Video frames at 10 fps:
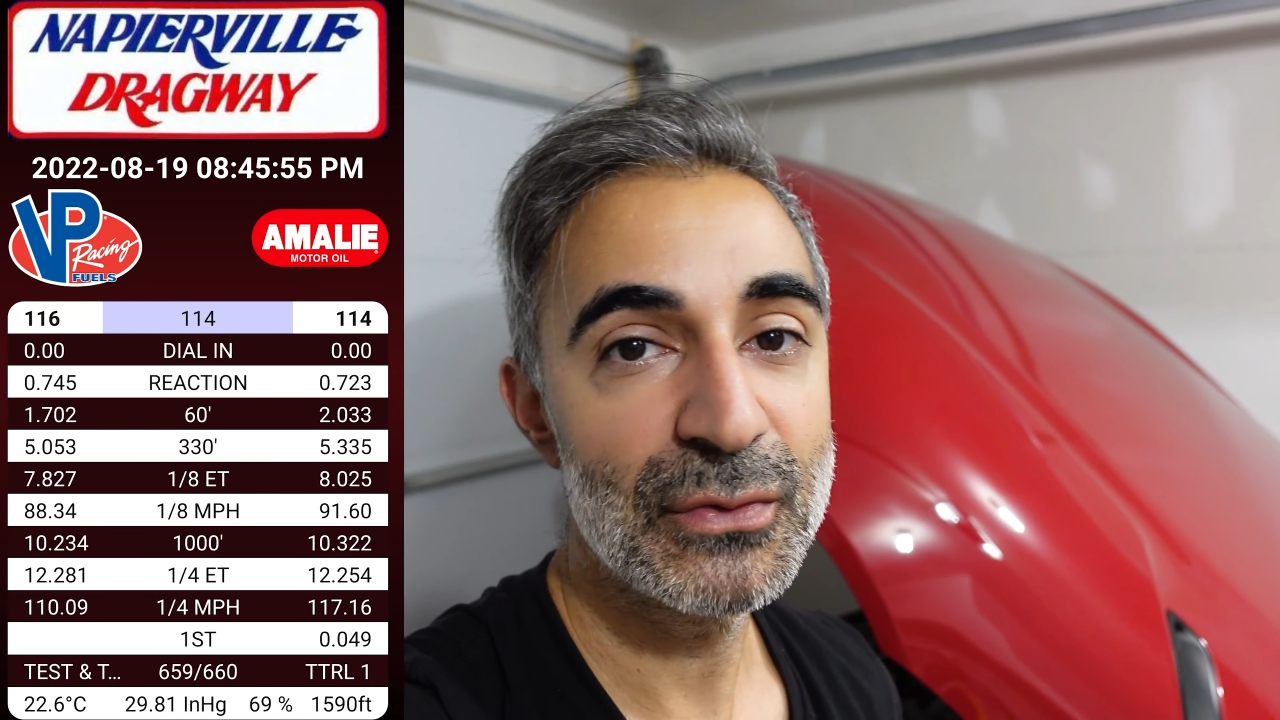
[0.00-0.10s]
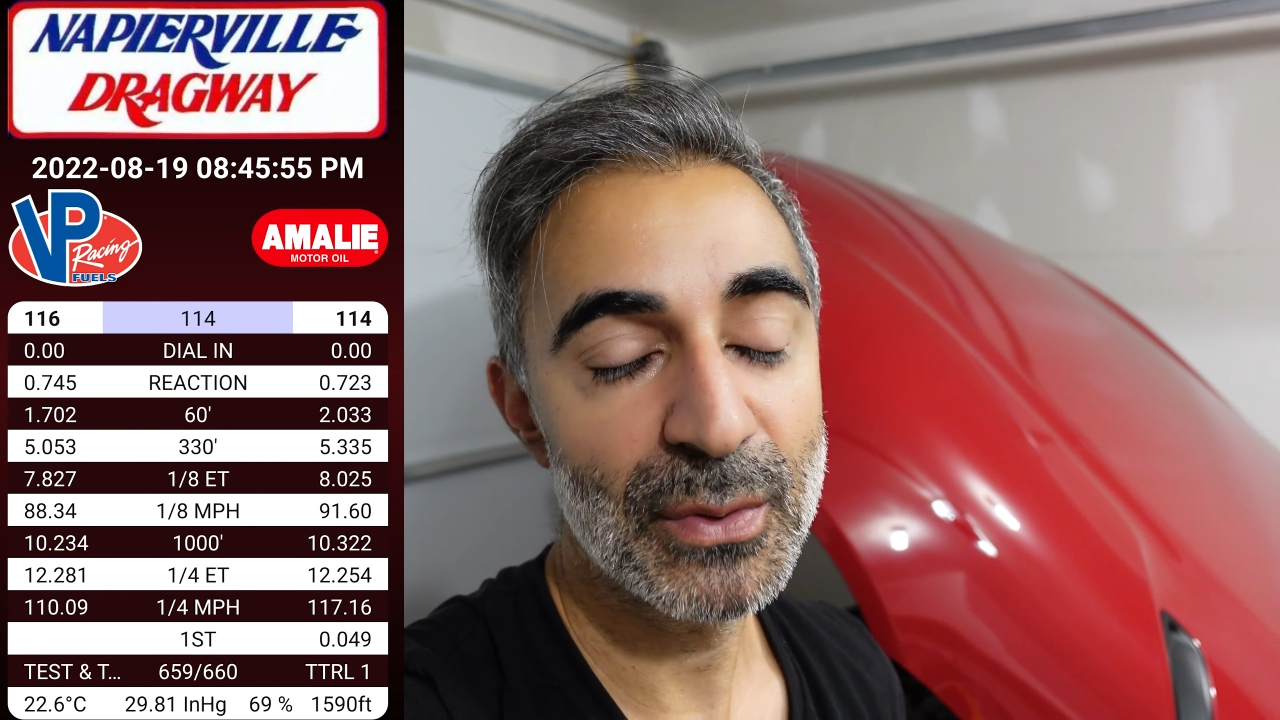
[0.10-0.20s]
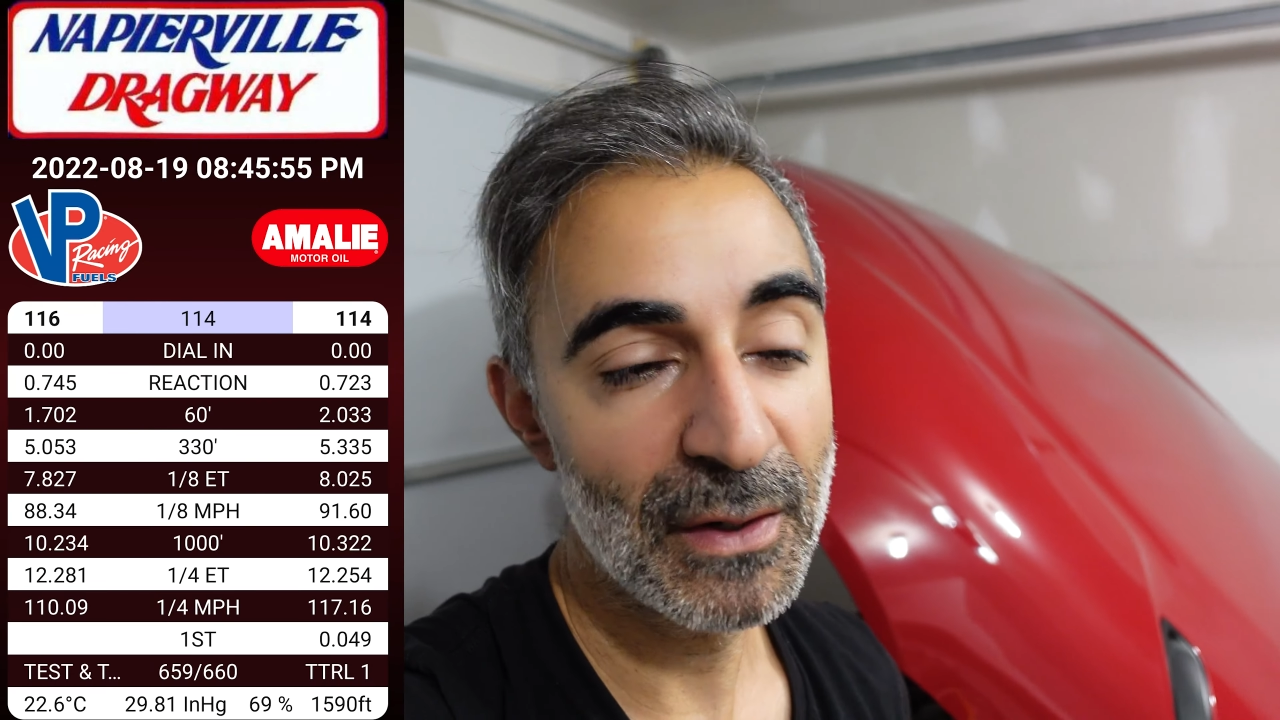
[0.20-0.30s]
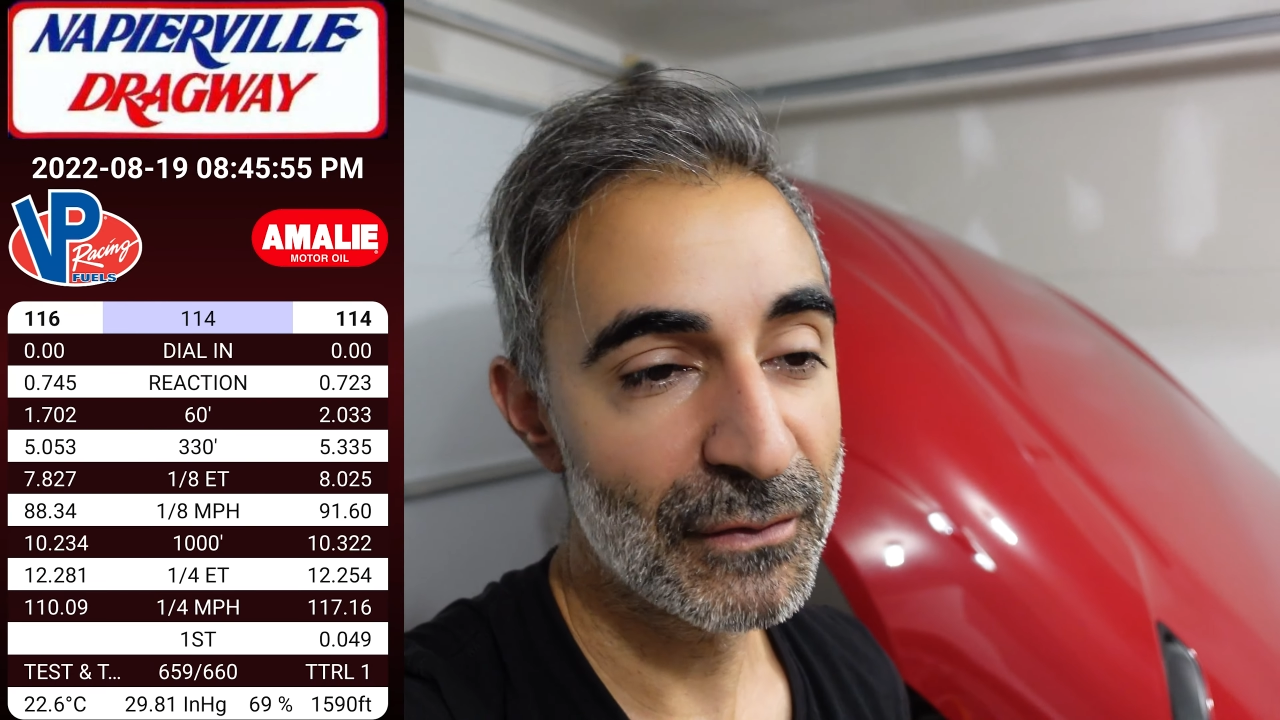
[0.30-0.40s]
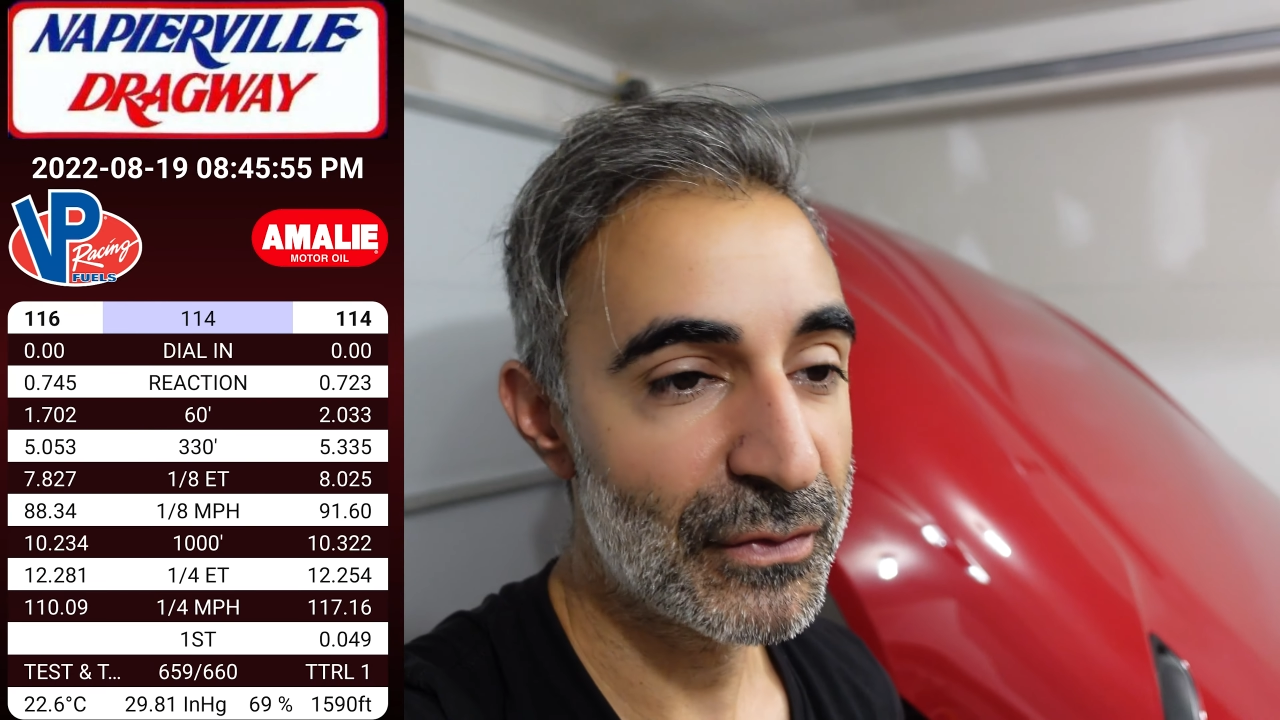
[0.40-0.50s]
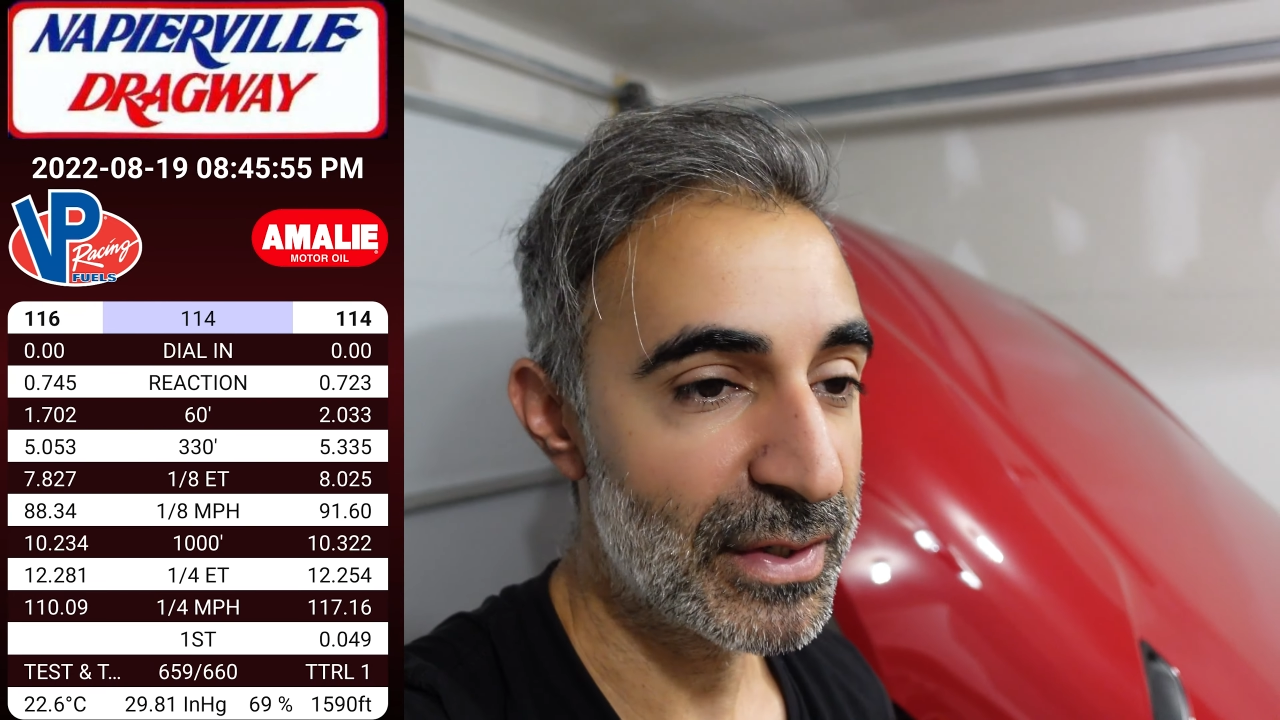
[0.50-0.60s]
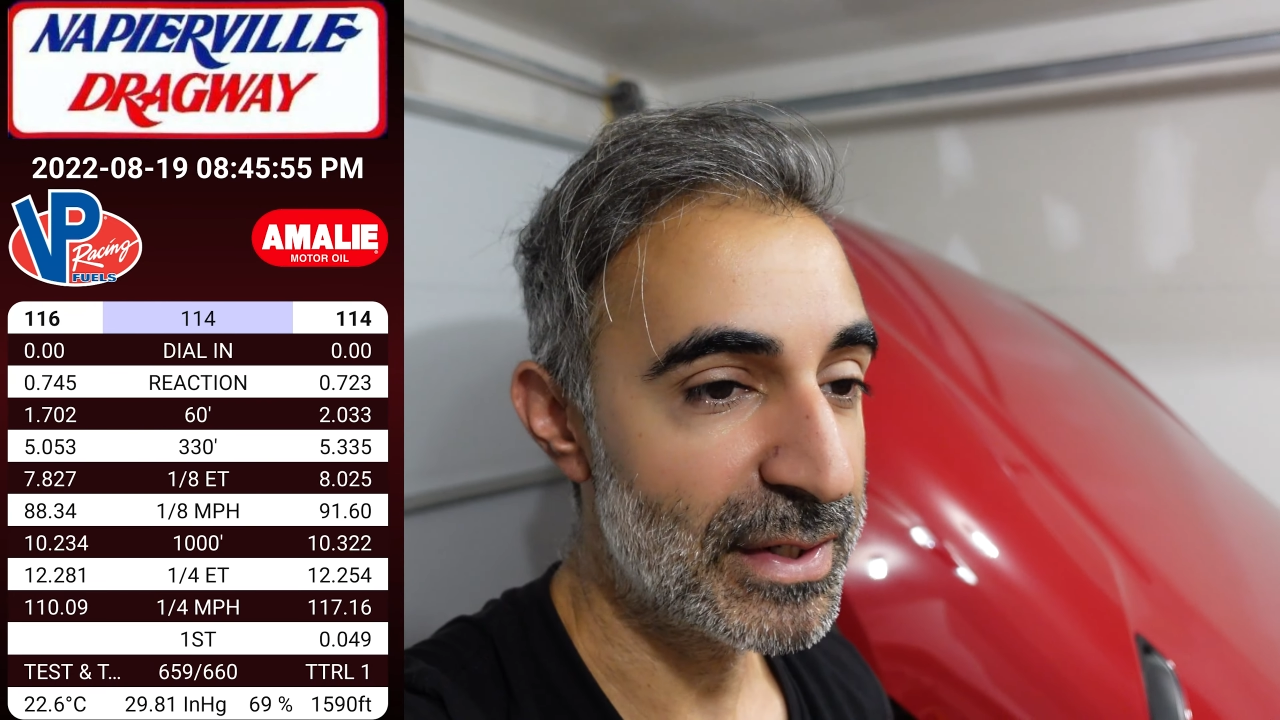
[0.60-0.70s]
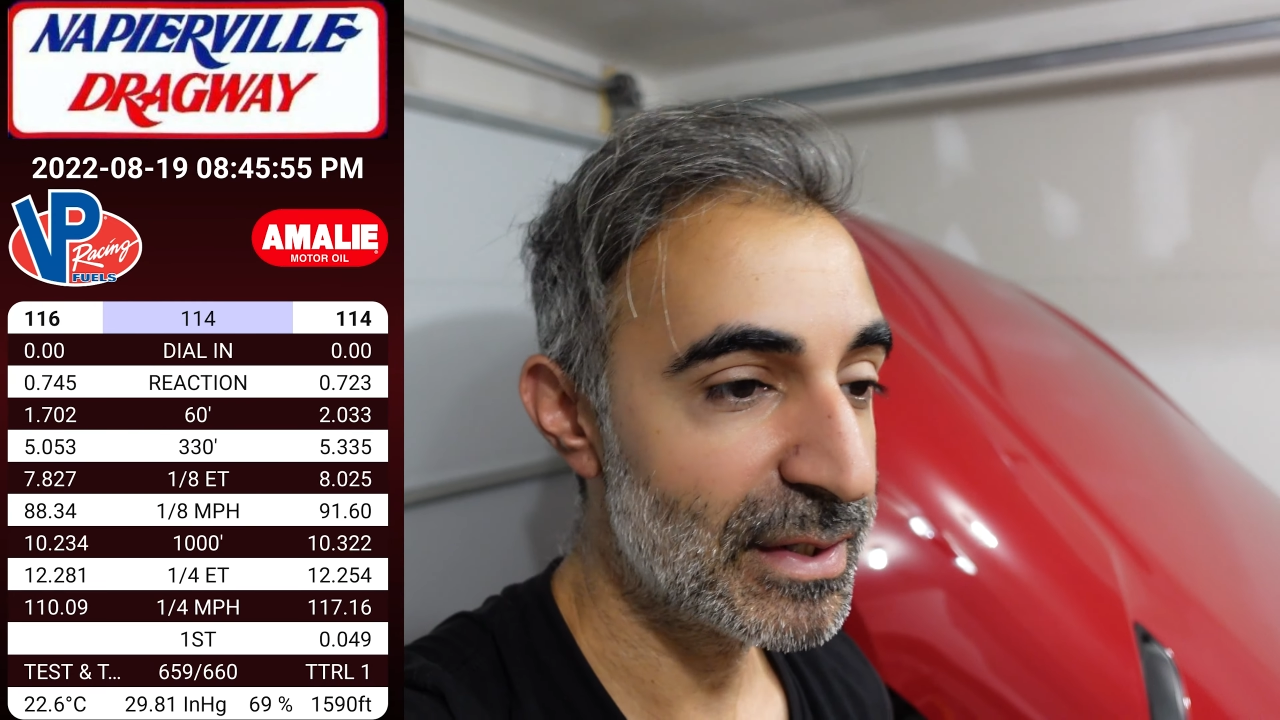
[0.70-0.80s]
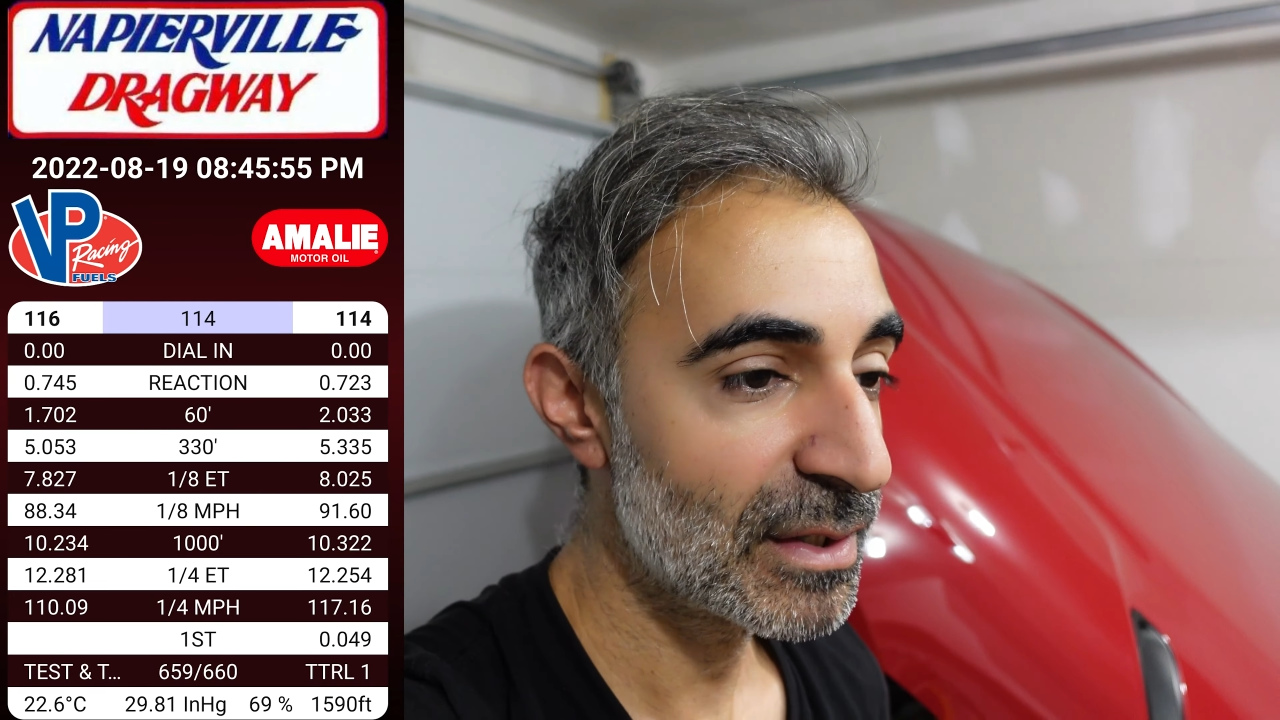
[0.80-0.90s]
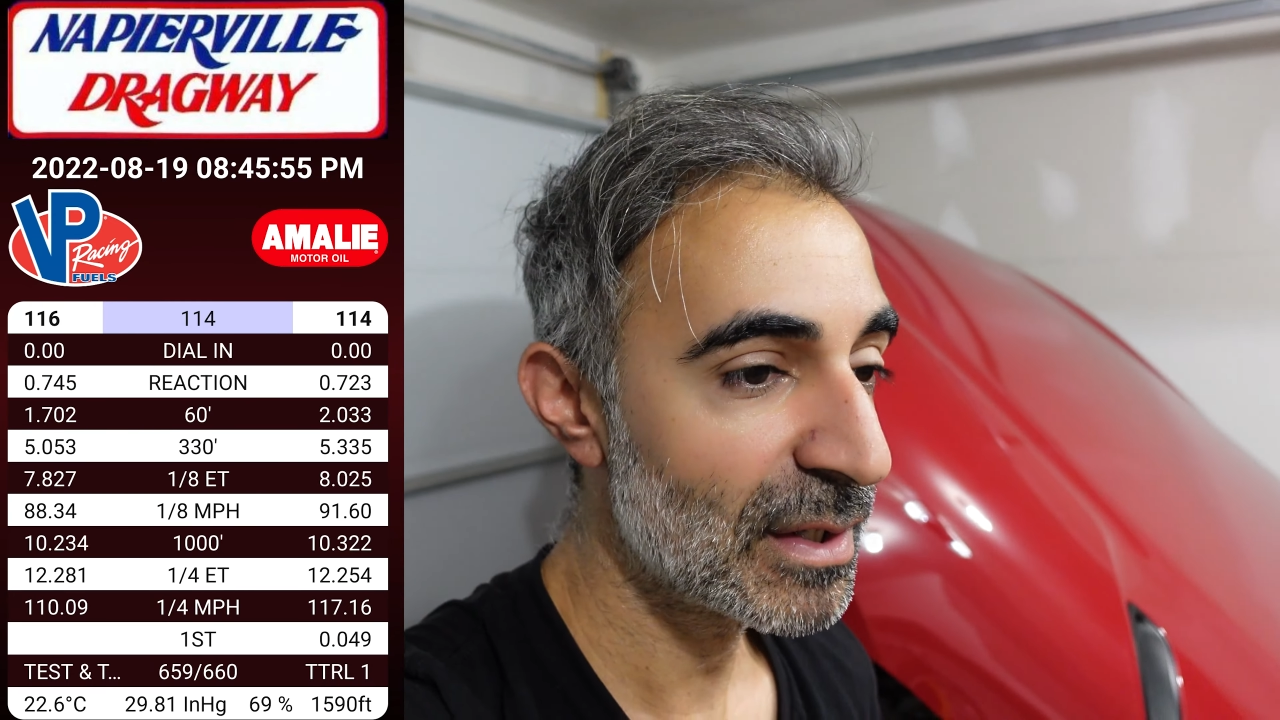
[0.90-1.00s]

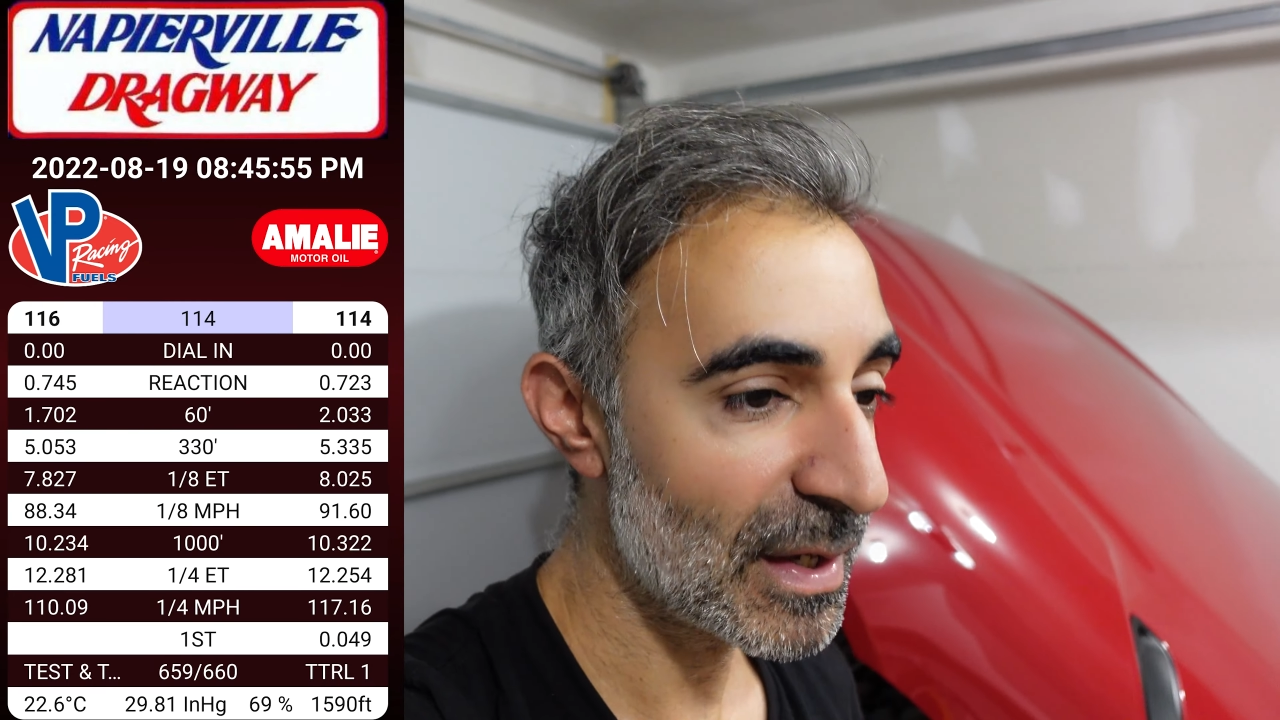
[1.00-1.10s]
12.3.